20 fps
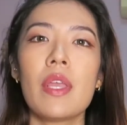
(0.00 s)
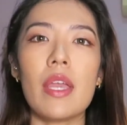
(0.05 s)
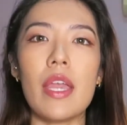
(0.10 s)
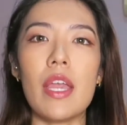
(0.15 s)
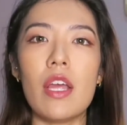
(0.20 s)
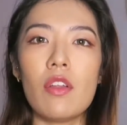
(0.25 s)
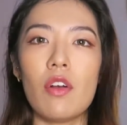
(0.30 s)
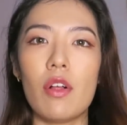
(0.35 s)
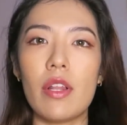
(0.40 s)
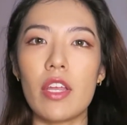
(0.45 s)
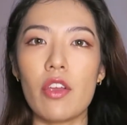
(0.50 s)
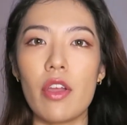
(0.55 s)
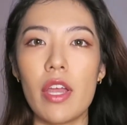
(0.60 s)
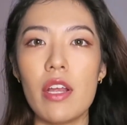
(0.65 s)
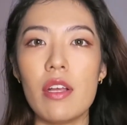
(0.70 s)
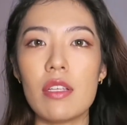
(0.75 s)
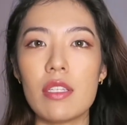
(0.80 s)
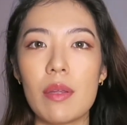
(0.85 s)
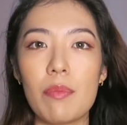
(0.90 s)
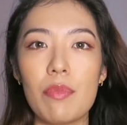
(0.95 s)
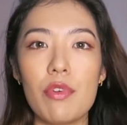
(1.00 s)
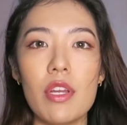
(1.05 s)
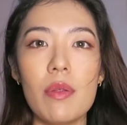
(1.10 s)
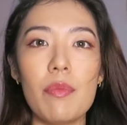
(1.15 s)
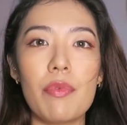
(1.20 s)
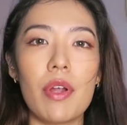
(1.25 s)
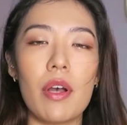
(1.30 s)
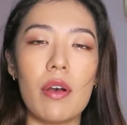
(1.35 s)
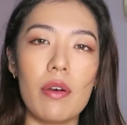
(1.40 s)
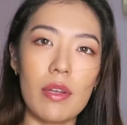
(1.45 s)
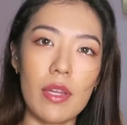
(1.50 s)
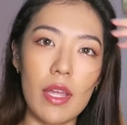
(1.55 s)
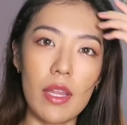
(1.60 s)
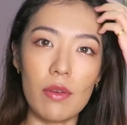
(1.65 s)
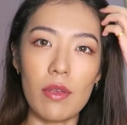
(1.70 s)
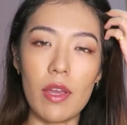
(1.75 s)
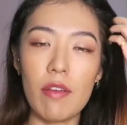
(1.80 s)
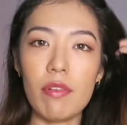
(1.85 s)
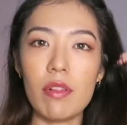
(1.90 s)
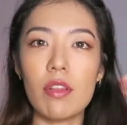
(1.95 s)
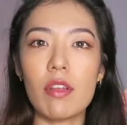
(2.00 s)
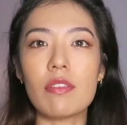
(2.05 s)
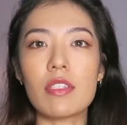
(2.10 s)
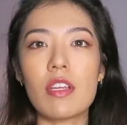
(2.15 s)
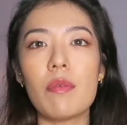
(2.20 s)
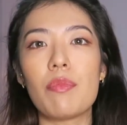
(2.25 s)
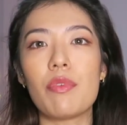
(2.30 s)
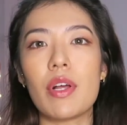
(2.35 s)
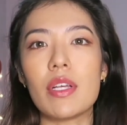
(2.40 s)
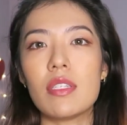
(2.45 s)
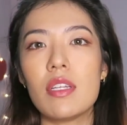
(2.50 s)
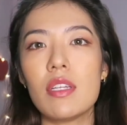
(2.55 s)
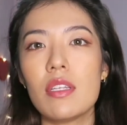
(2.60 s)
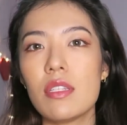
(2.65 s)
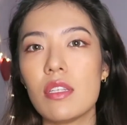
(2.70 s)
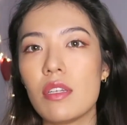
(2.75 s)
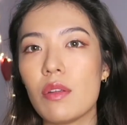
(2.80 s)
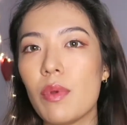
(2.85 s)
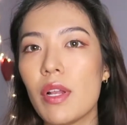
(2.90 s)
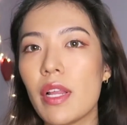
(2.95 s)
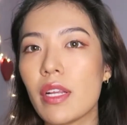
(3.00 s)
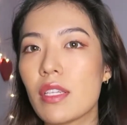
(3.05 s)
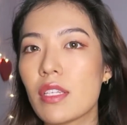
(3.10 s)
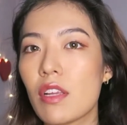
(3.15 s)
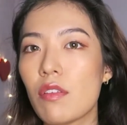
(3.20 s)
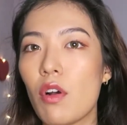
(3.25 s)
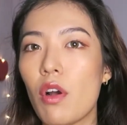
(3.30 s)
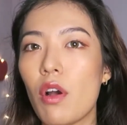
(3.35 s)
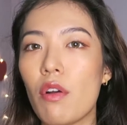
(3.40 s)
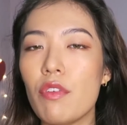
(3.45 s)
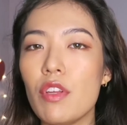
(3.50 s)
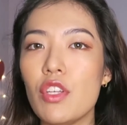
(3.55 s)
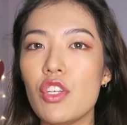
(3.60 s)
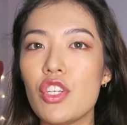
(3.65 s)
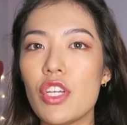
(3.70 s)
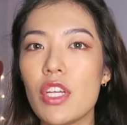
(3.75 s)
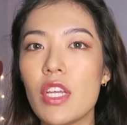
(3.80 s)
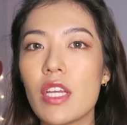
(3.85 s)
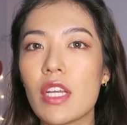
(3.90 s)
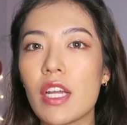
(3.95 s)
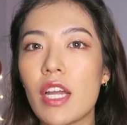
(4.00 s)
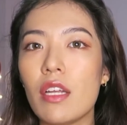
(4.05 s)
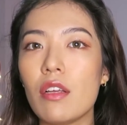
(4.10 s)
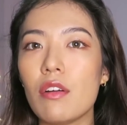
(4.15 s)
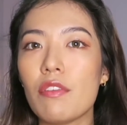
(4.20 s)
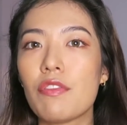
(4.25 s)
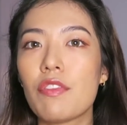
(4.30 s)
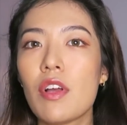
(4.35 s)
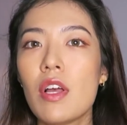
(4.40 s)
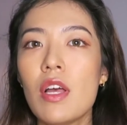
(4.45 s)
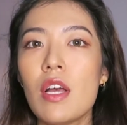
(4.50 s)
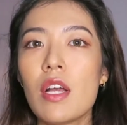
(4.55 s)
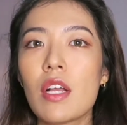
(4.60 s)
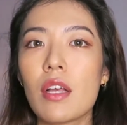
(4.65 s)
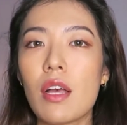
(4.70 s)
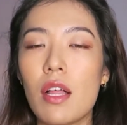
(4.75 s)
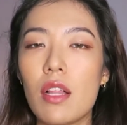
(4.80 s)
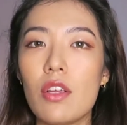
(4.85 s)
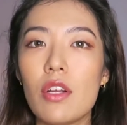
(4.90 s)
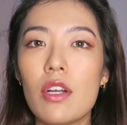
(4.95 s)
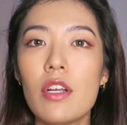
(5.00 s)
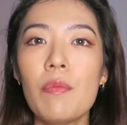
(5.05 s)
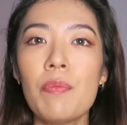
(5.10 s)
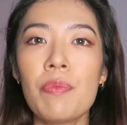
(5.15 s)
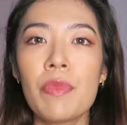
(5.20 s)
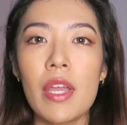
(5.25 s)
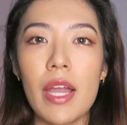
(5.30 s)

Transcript: and or like your hair is like pretty brown and you have a lot of some brassiness in a way, like some orangey kind of color,